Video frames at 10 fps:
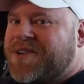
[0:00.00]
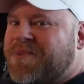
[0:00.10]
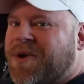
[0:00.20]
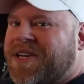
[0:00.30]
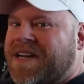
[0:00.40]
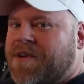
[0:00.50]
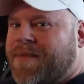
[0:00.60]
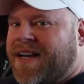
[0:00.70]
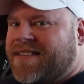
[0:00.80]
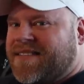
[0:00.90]
Good morning,
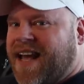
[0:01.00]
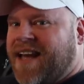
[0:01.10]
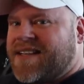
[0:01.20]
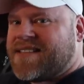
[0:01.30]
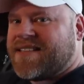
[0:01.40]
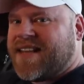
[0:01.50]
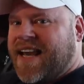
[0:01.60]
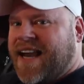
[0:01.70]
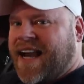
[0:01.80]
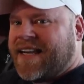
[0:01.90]
everybody. Today is the
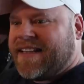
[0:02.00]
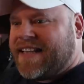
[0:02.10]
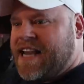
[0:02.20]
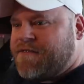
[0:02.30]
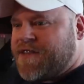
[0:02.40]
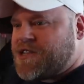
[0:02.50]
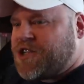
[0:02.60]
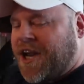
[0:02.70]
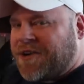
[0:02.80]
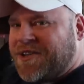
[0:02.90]
day I leave this
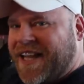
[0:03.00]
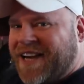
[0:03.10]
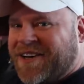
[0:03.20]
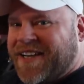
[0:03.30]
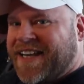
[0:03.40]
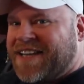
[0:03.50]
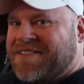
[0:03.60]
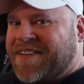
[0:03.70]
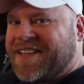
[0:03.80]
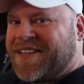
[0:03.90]
general area
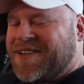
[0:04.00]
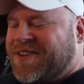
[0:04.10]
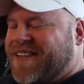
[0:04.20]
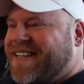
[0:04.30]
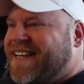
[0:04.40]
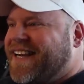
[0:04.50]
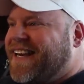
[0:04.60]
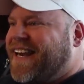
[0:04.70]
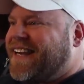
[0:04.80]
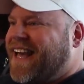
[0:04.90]
of Illinois
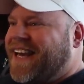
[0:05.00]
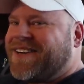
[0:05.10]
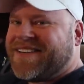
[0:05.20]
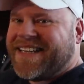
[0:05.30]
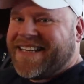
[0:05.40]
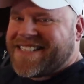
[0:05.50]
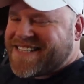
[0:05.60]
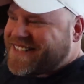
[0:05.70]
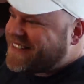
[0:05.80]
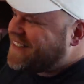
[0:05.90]
and head on
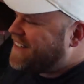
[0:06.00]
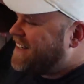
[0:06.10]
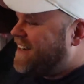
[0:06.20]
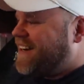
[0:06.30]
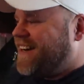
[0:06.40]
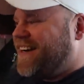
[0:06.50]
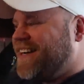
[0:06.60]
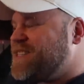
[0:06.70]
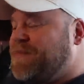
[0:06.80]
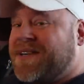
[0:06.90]
east.
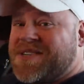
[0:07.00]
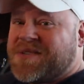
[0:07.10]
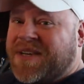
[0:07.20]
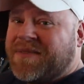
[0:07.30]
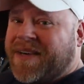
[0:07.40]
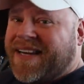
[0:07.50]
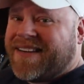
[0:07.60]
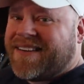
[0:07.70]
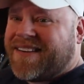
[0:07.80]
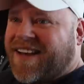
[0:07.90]
It's bittersweet,
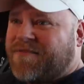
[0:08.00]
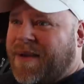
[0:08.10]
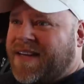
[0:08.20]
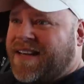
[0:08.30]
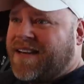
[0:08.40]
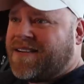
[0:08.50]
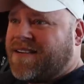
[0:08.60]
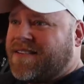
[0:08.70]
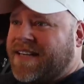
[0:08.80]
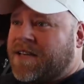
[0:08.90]
man. I've been
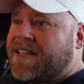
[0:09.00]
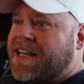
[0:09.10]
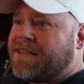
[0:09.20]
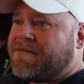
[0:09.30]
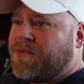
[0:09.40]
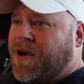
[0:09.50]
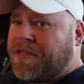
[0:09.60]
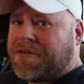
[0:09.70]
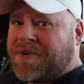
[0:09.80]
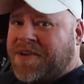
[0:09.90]
here nearly,
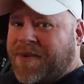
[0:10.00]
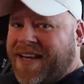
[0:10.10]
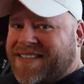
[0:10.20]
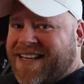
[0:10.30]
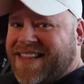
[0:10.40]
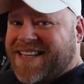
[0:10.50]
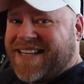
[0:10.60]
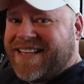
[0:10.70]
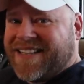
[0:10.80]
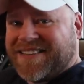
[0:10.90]
3 weeks, I
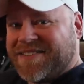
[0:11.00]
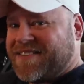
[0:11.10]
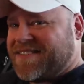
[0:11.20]
think?